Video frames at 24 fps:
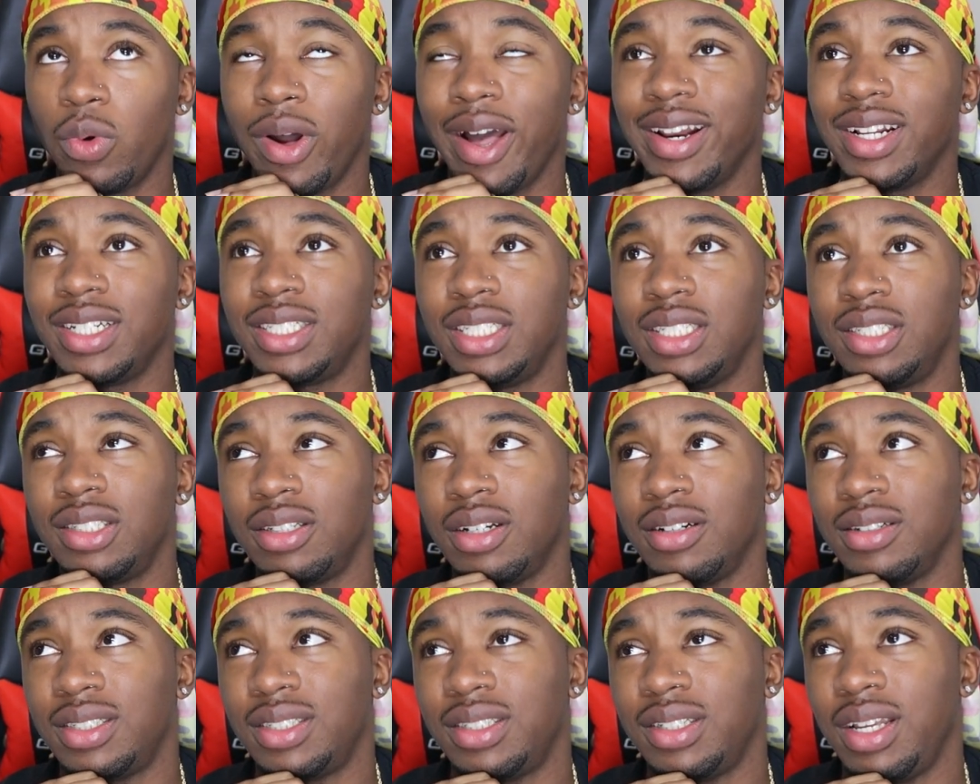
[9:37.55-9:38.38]
why did she
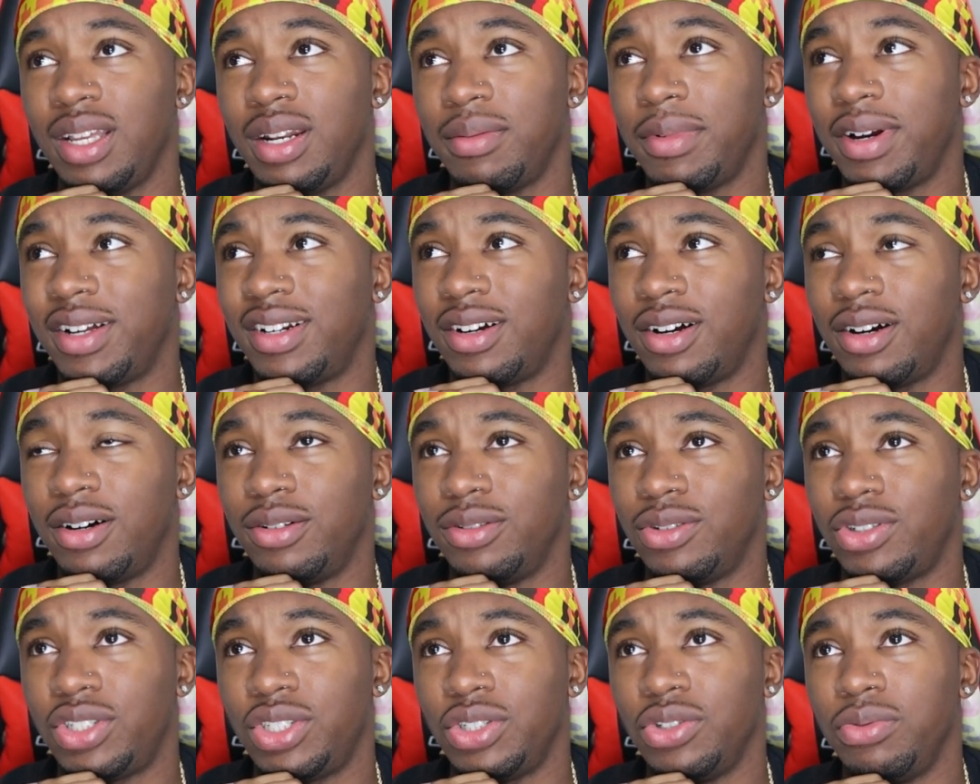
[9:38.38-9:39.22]
start saying about the
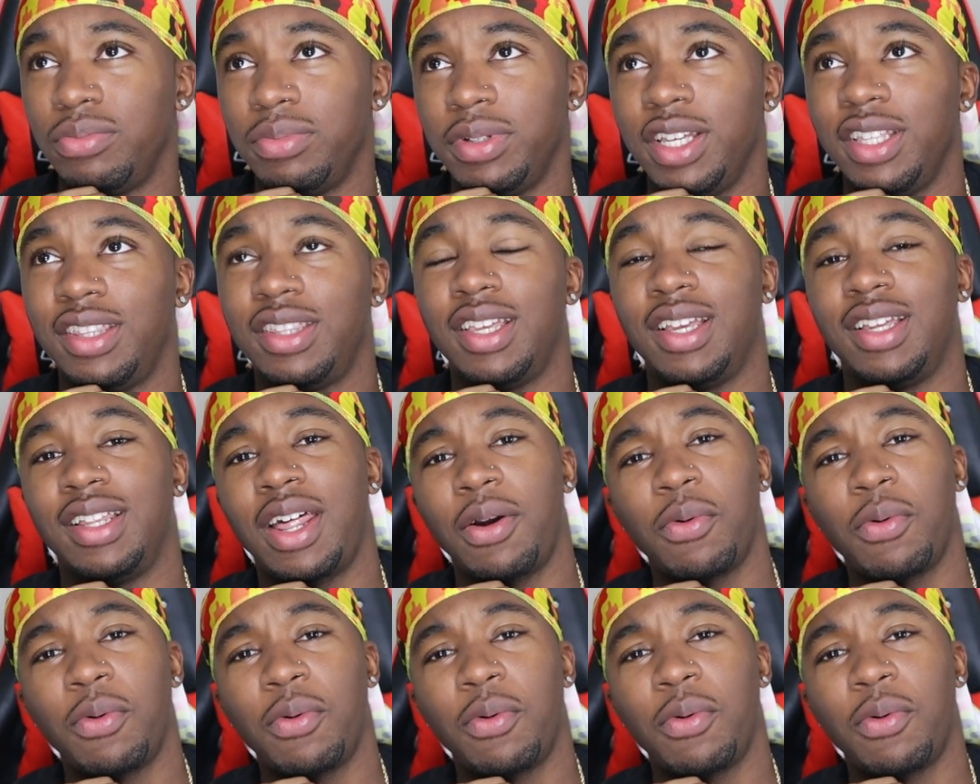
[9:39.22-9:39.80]
whole shoot me thing?